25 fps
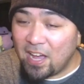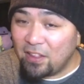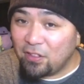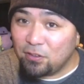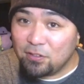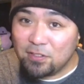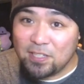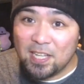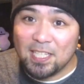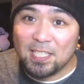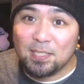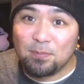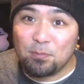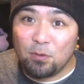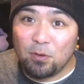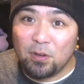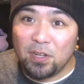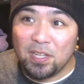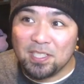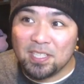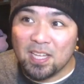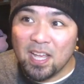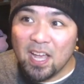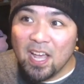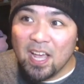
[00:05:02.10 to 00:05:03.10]
and their
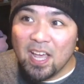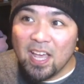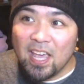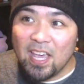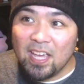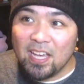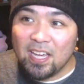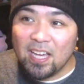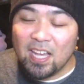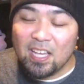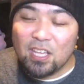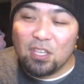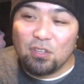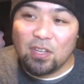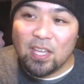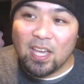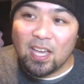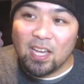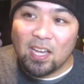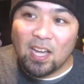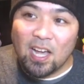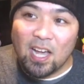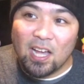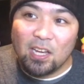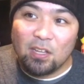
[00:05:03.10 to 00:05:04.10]
testimonies, you
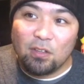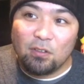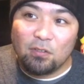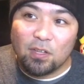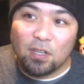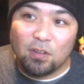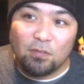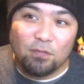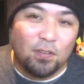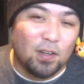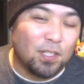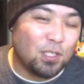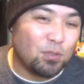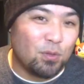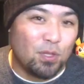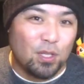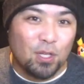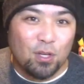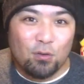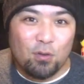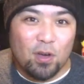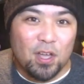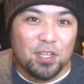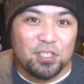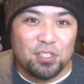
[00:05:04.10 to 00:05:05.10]
get kind of confronted with the
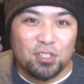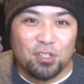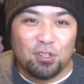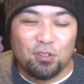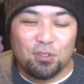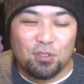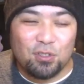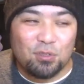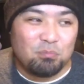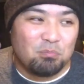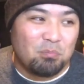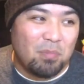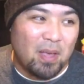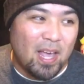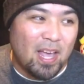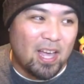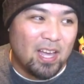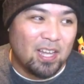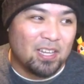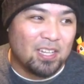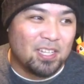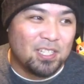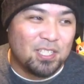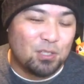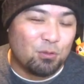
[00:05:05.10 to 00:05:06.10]
question, you know,
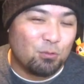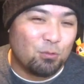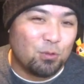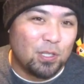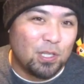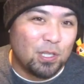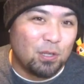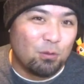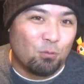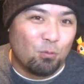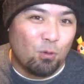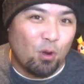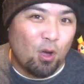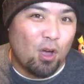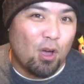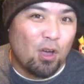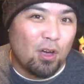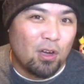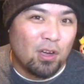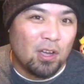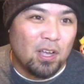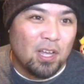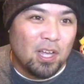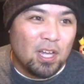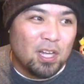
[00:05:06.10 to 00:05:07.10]
man, is it really
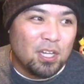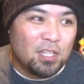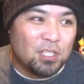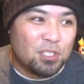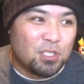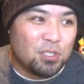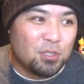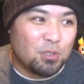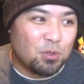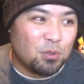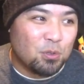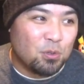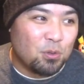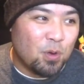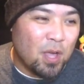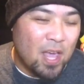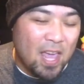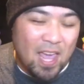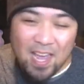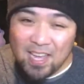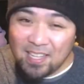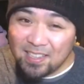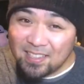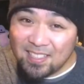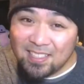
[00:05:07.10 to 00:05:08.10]
wrong to
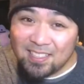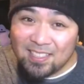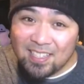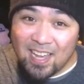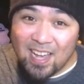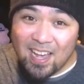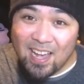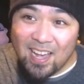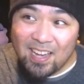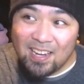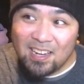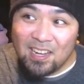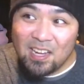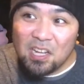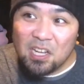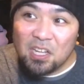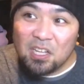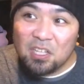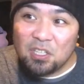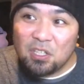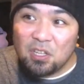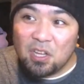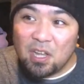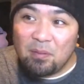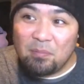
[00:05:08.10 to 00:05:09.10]
hate the dad?
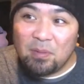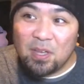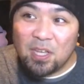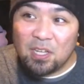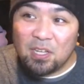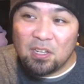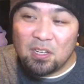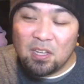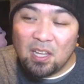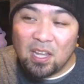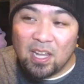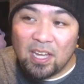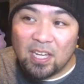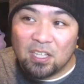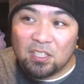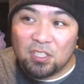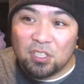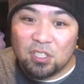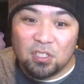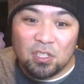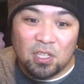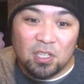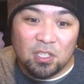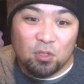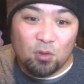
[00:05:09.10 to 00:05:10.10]
I mean, like,
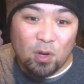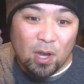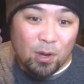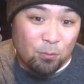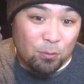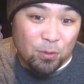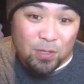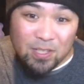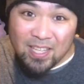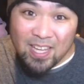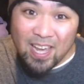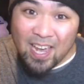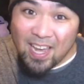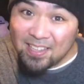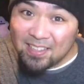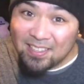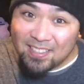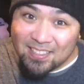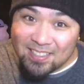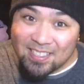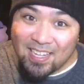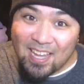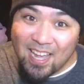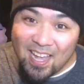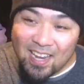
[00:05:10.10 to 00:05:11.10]
do I really hate the
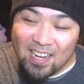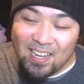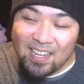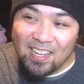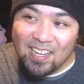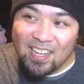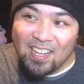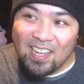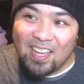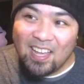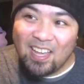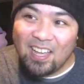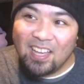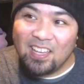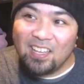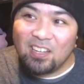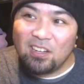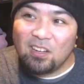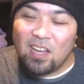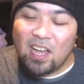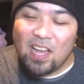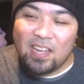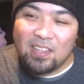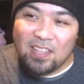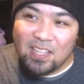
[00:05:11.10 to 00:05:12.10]
dad? You
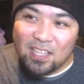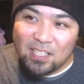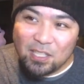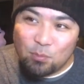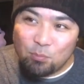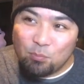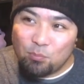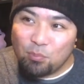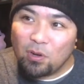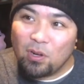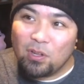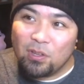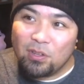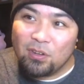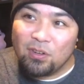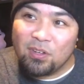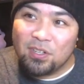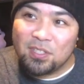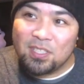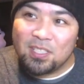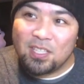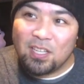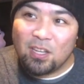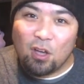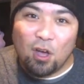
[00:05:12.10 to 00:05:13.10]
know, I think the
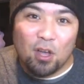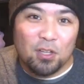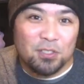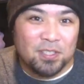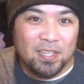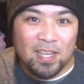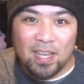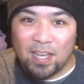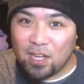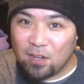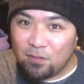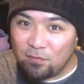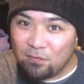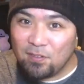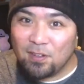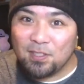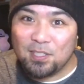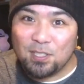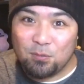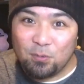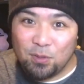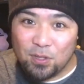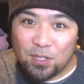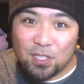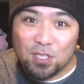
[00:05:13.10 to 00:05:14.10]
brothers, they also get
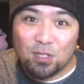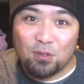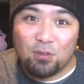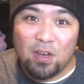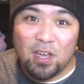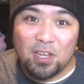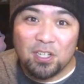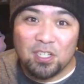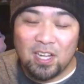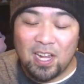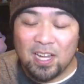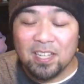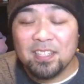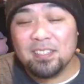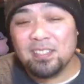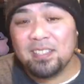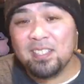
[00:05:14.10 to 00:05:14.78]
confronted with this question, and to